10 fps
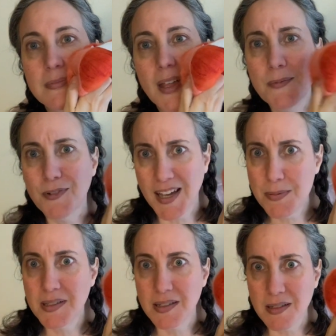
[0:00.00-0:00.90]
I'm
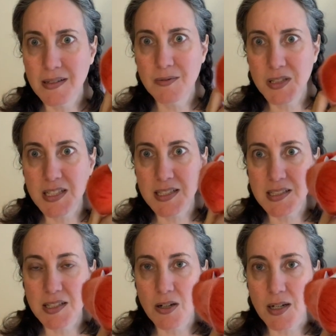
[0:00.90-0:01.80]
vibing with
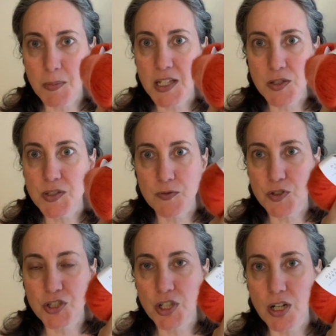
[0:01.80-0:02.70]
this yarn. I'm going to use it for
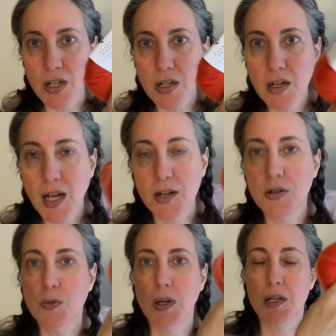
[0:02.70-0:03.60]
sure. I don't
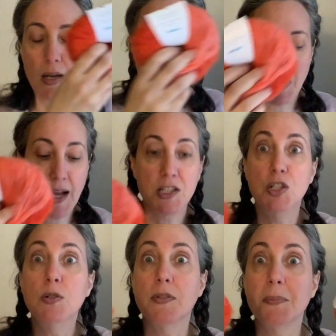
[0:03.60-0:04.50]
know what, but I got
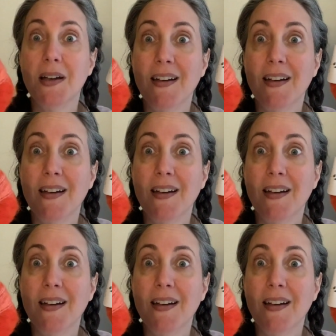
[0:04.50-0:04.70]
2 of them.